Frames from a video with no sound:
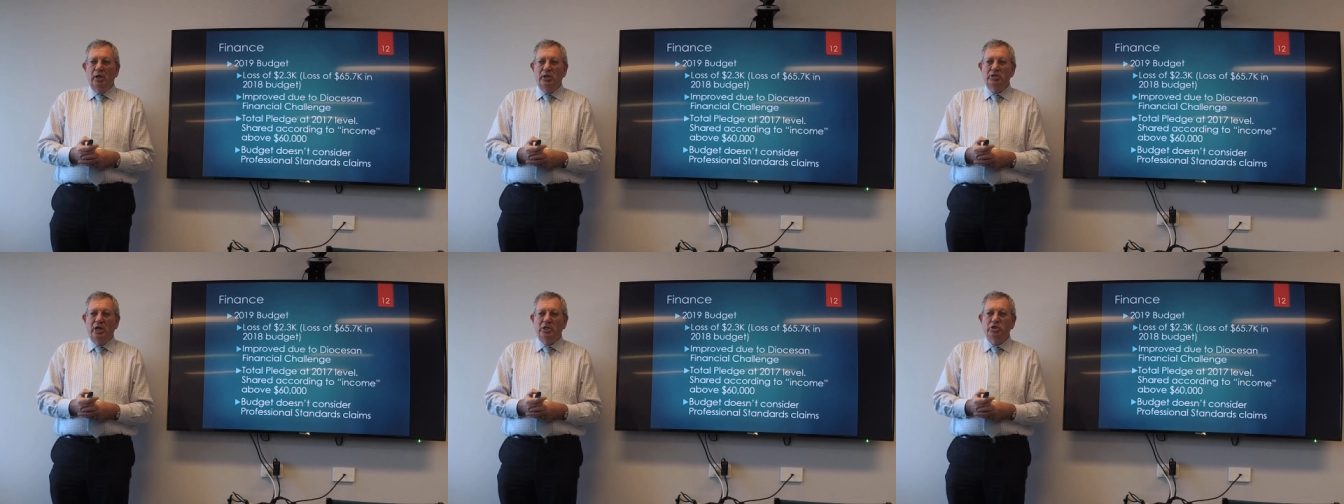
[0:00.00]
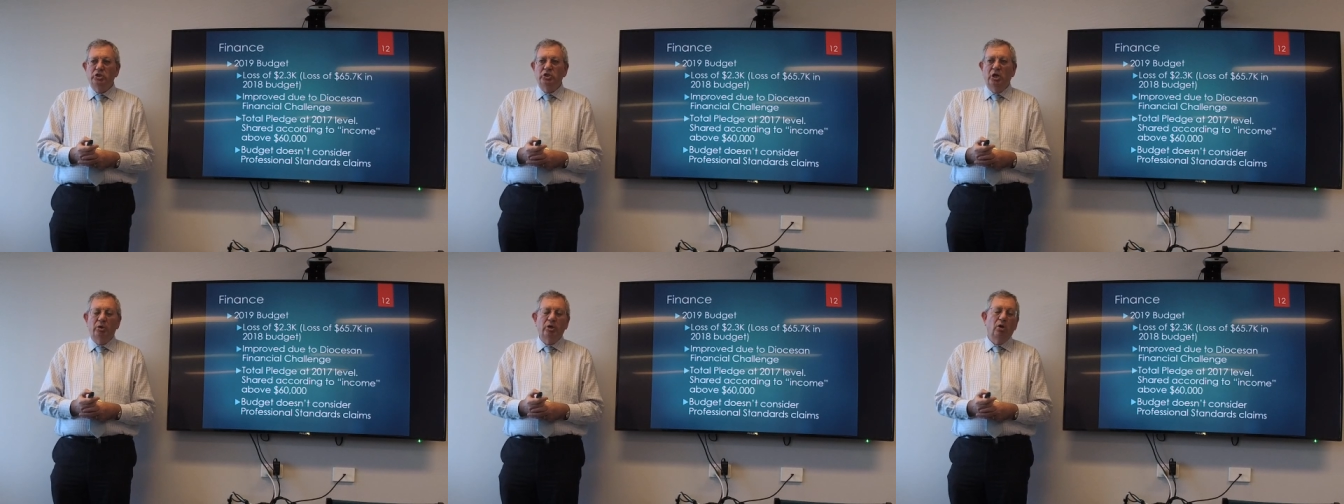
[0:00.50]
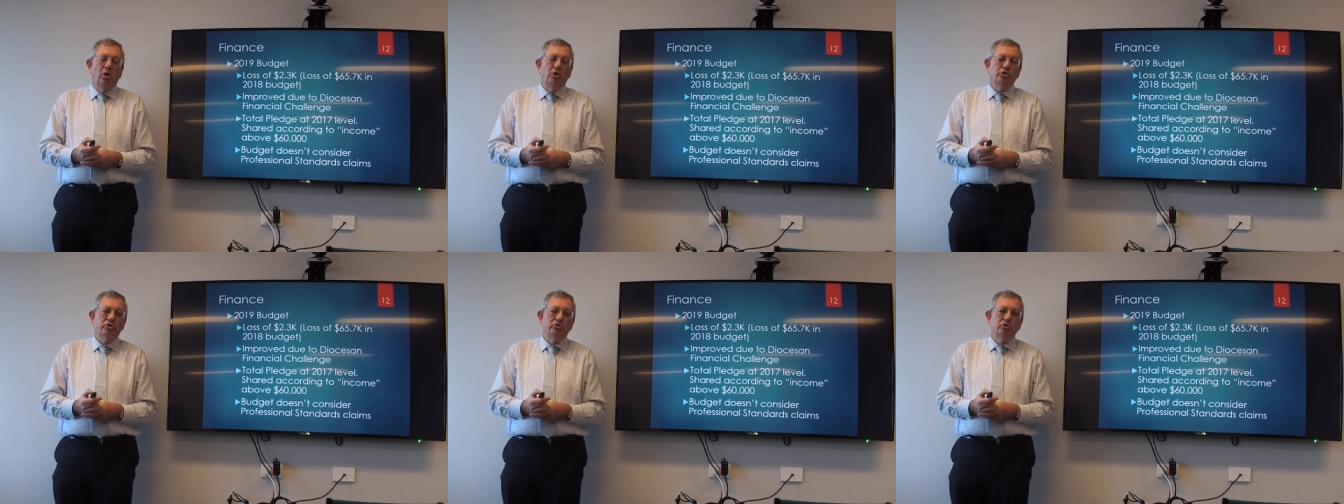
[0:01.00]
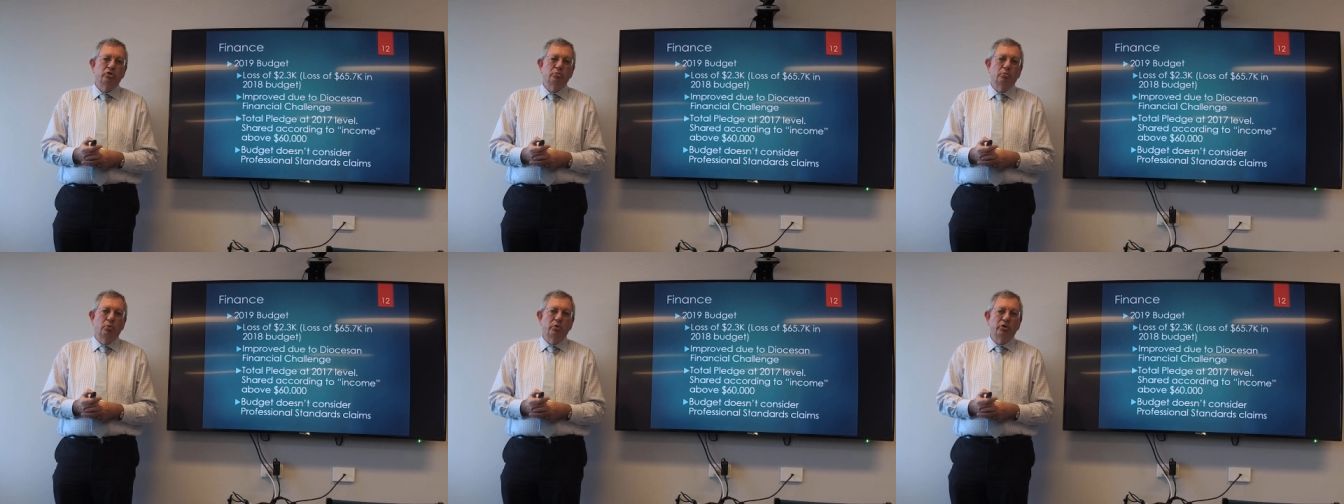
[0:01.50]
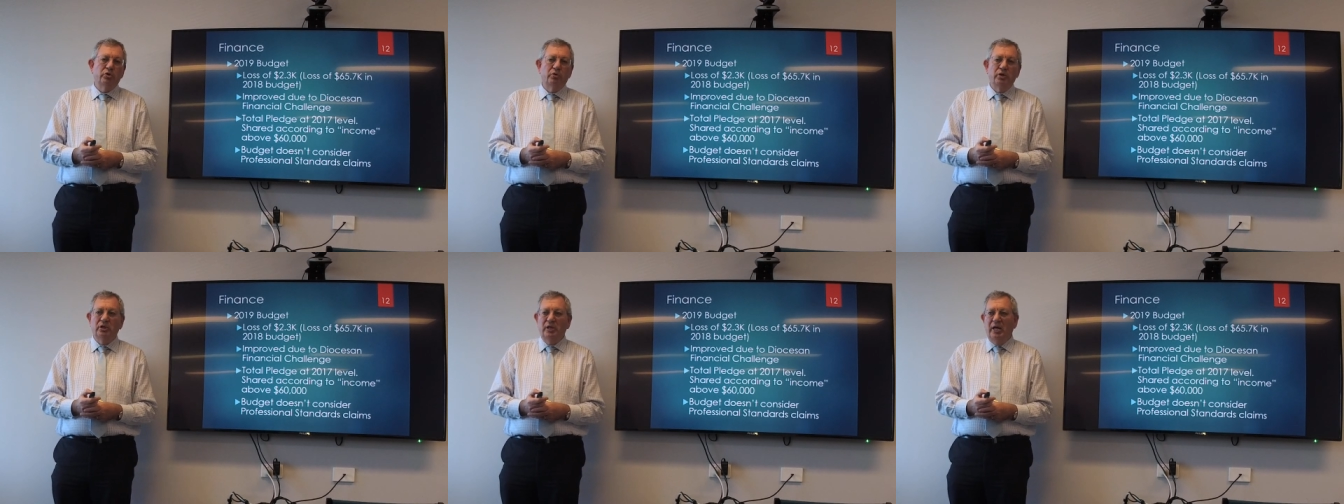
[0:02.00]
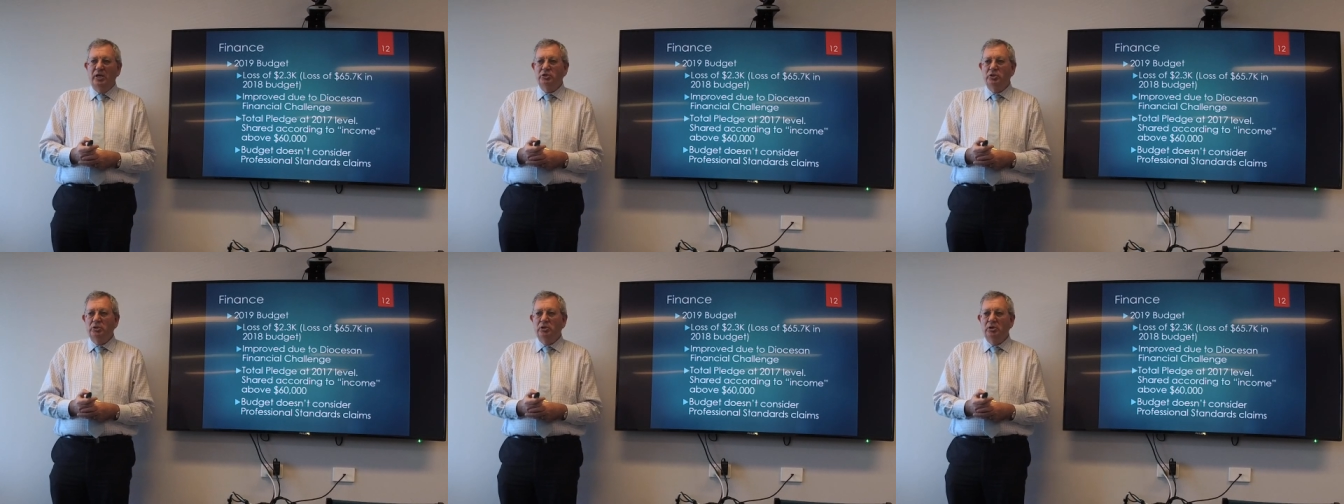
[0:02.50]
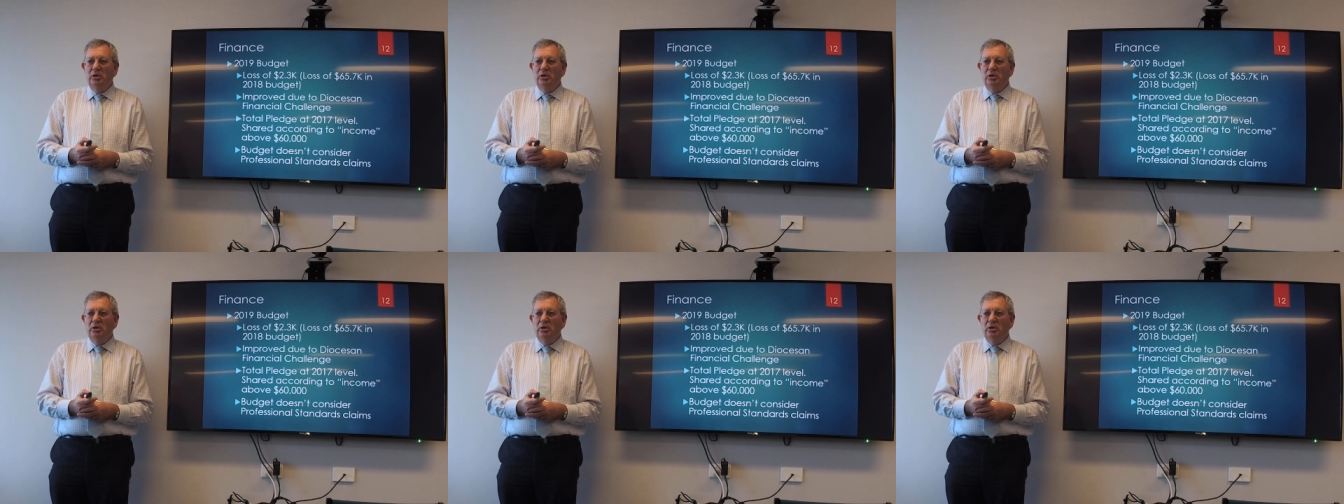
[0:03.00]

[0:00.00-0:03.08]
It's actually showing a loss of 2,300,